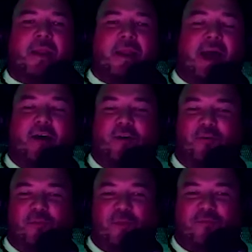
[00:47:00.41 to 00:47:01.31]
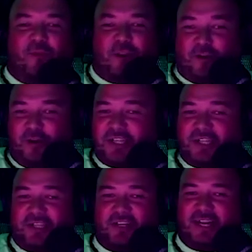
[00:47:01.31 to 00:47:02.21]
Now, for your
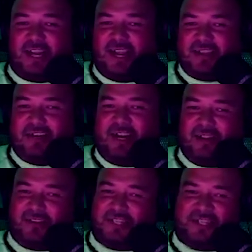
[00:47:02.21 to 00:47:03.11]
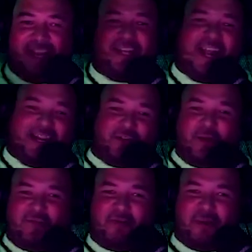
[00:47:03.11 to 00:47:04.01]
question, so that I answer that and don't just like dance
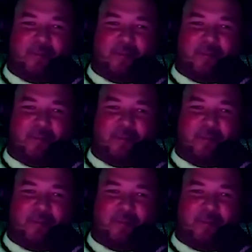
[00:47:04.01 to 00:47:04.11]
away from it.